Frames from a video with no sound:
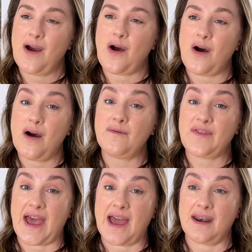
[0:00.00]
Of
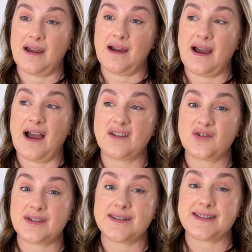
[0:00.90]
that,
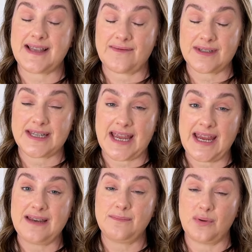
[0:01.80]

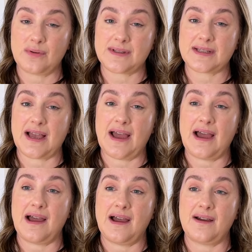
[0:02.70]
117 books
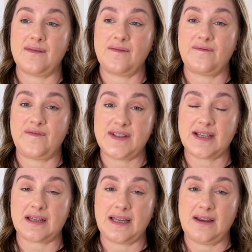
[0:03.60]
are
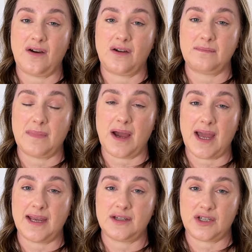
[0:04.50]
physically on
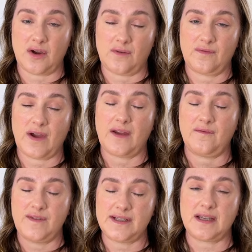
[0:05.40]
my shelf. I
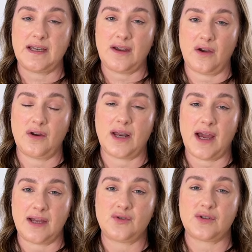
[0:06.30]
physically own
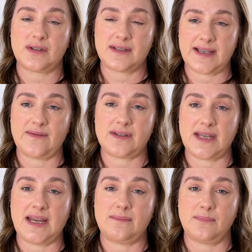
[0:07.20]

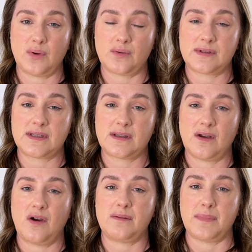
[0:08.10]
117 books
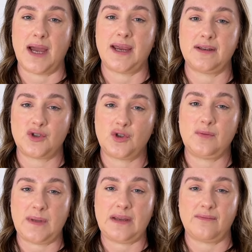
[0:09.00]
on my
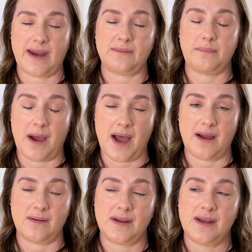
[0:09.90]
to-be-read pile,